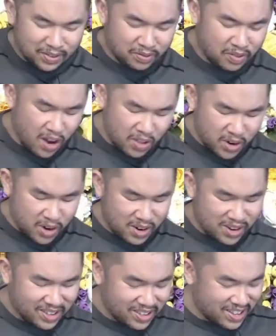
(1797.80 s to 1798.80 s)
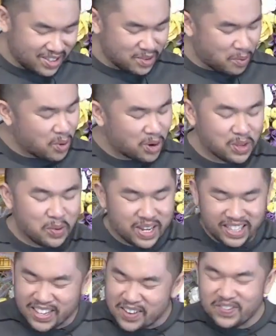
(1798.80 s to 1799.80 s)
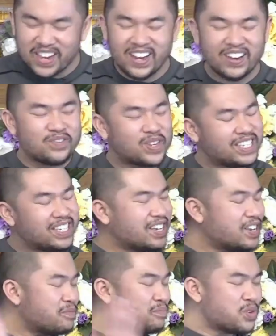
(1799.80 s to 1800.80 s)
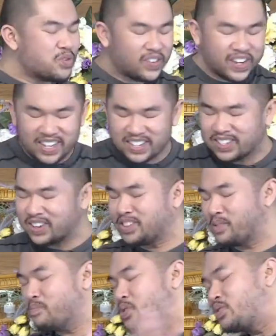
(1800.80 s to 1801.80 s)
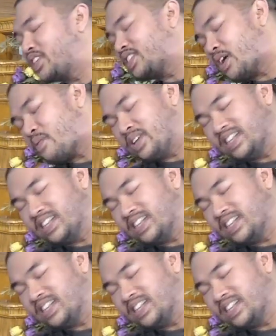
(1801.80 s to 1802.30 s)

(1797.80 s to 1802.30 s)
Father, in the world that we live in, we see it in movies, the music that we